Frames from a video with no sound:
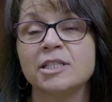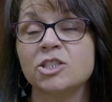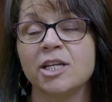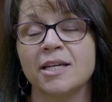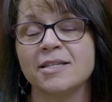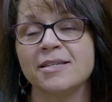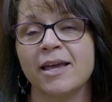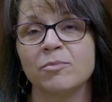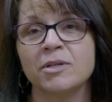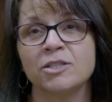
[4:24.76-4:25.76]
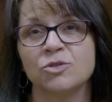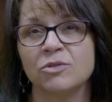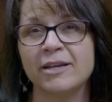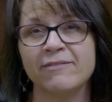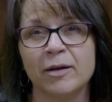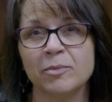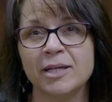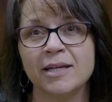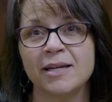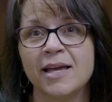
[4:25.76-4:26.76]
cliche to say, but it's really
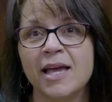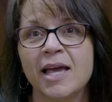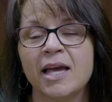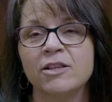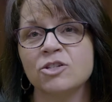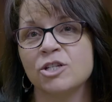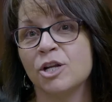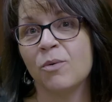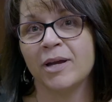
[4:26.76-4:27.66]
family. And there's no